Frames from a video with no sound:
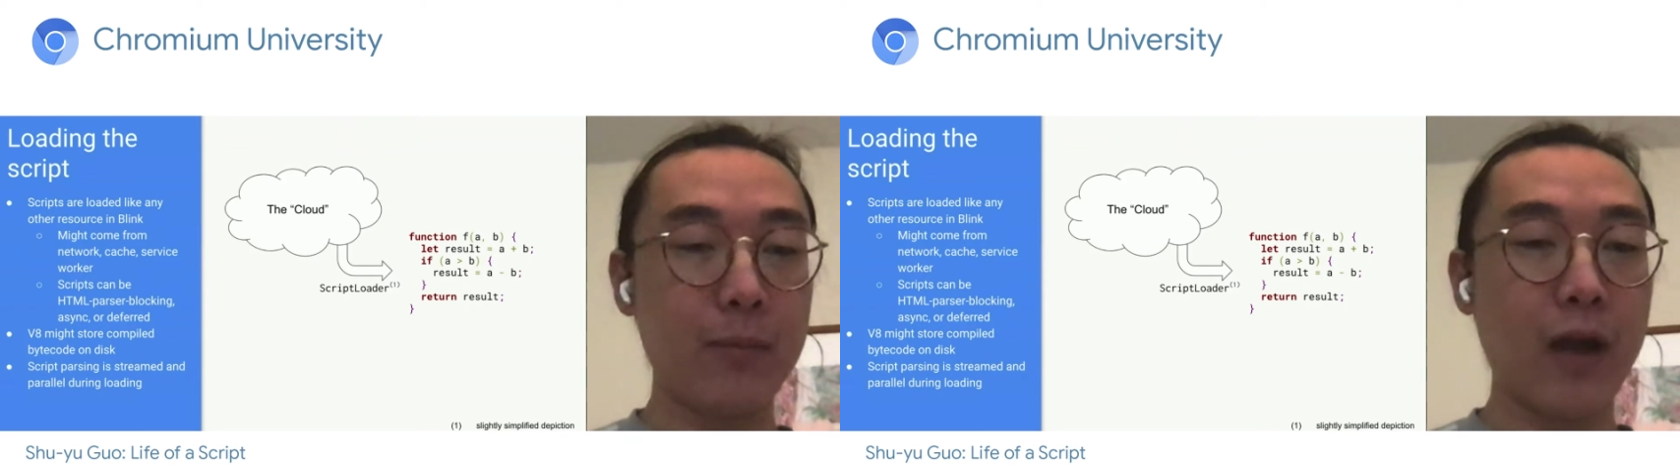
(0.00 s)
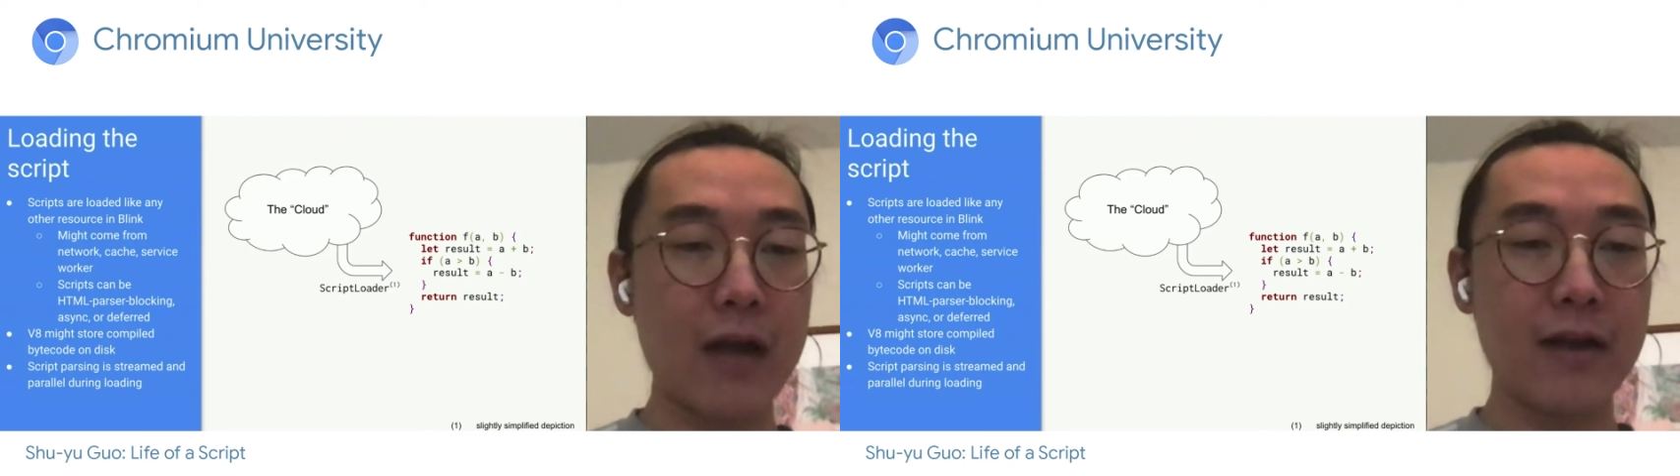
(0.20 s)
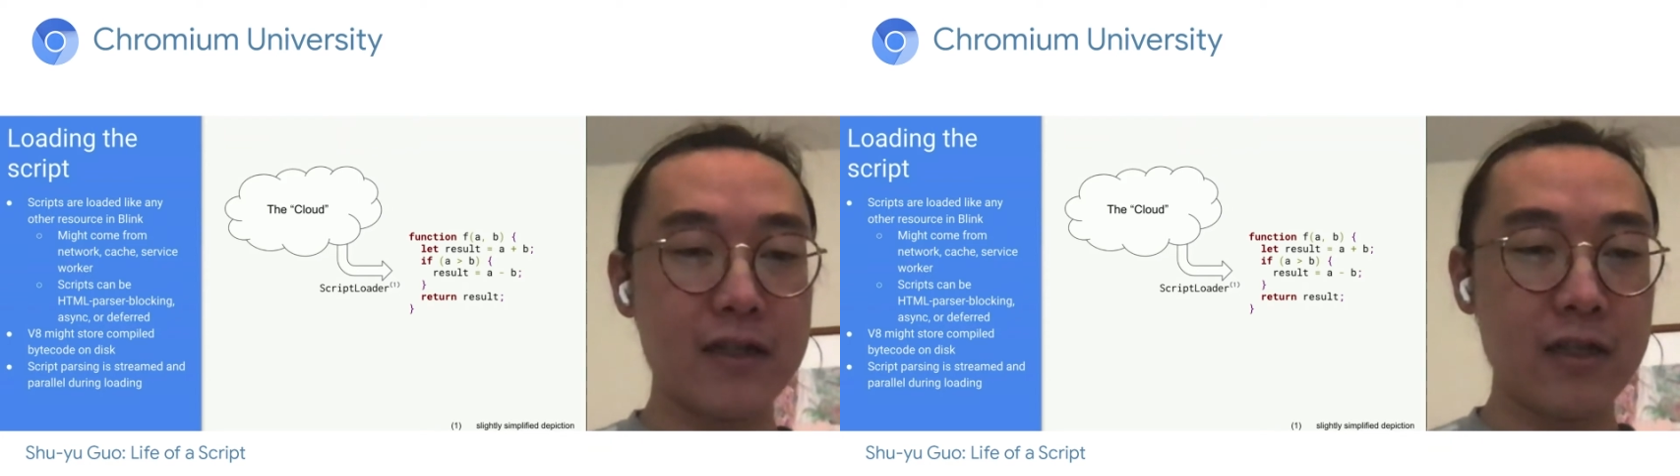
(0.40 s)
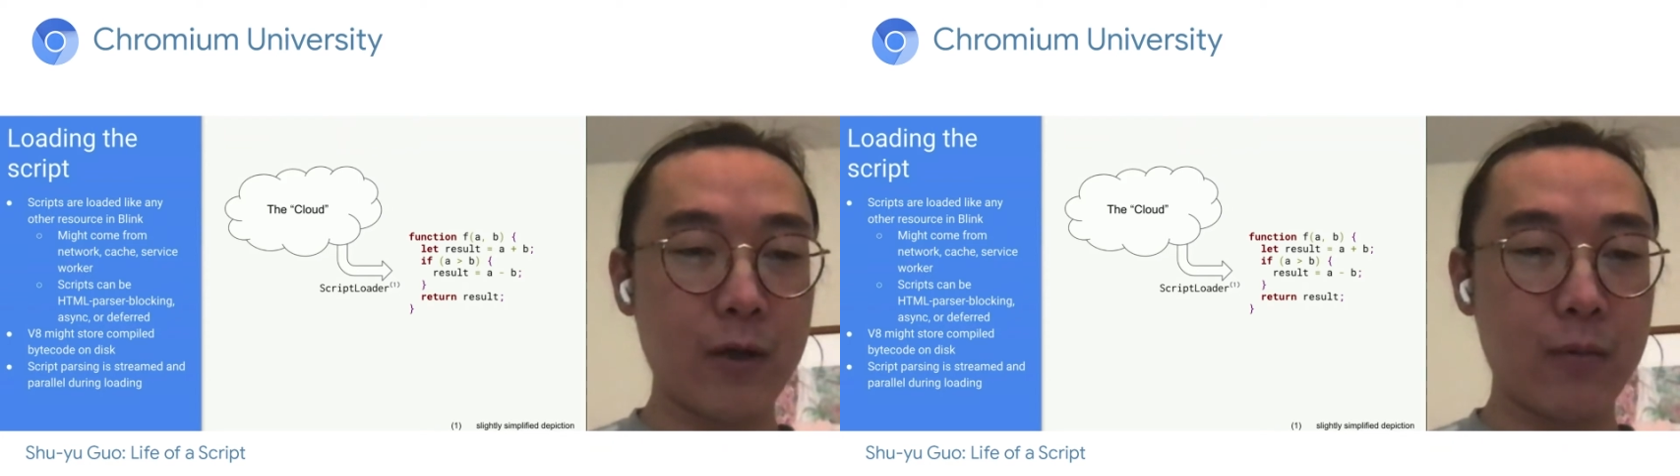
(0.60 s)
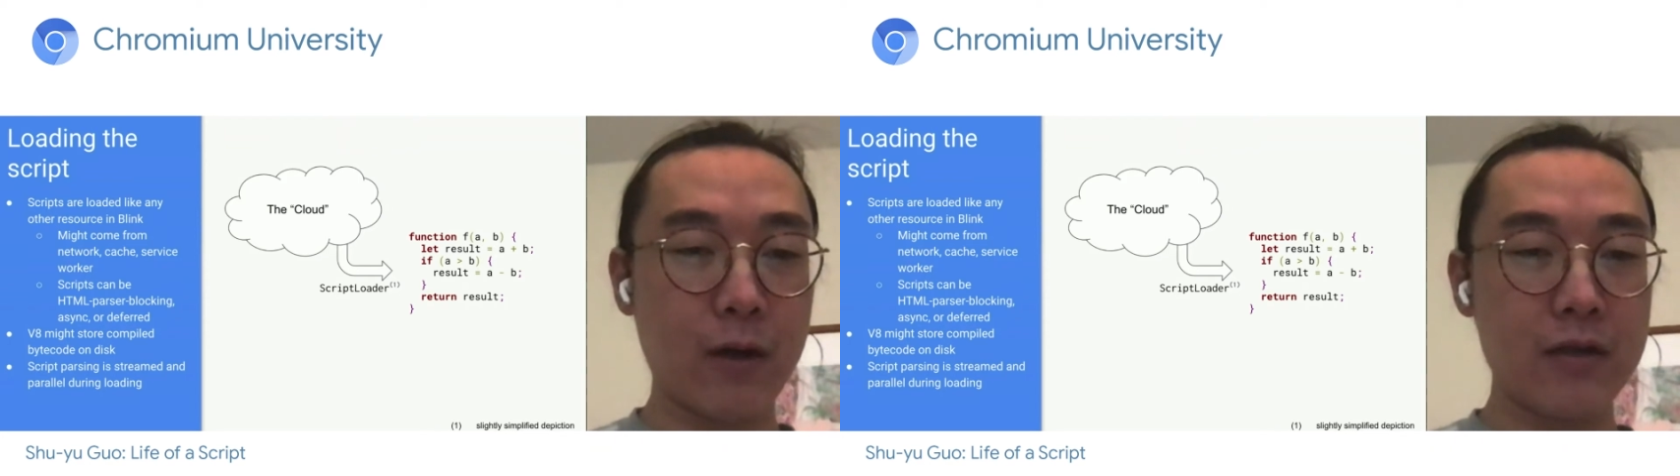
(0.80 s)

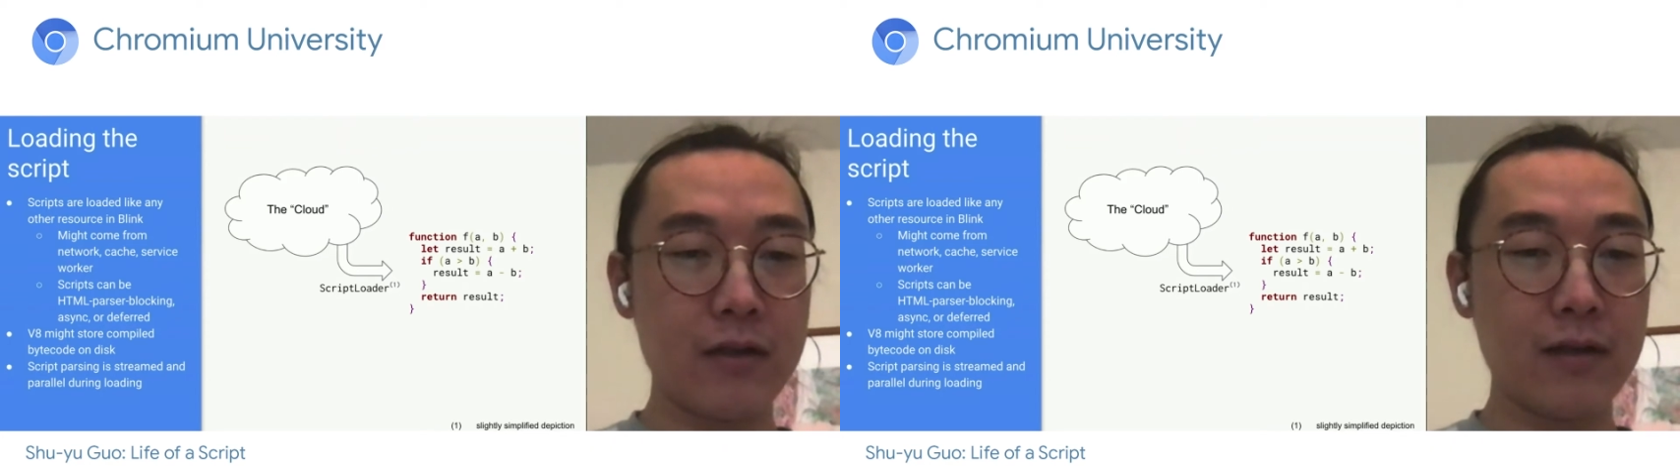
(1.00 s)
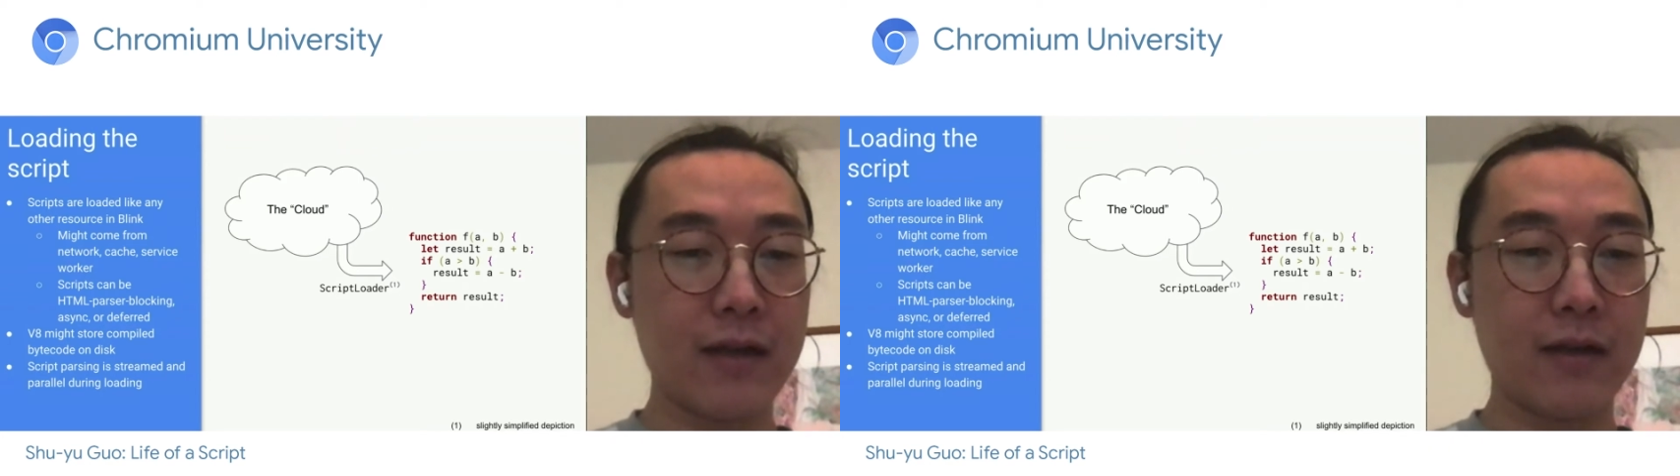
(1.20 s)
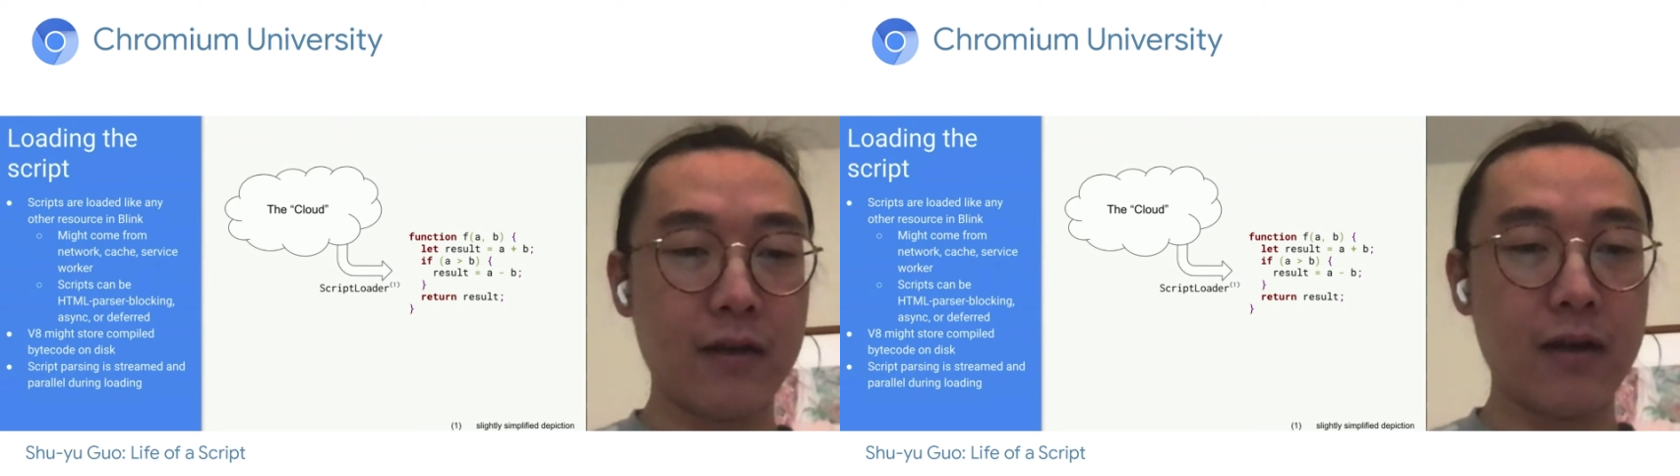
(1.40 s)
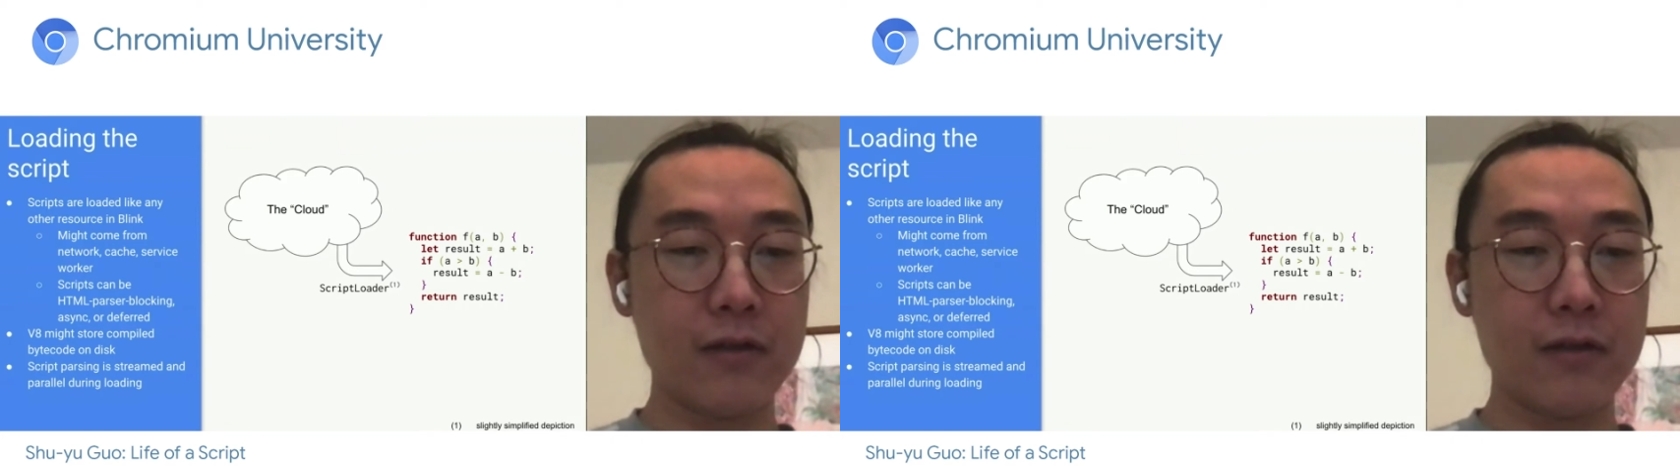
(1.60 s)
HTML parsing like an inline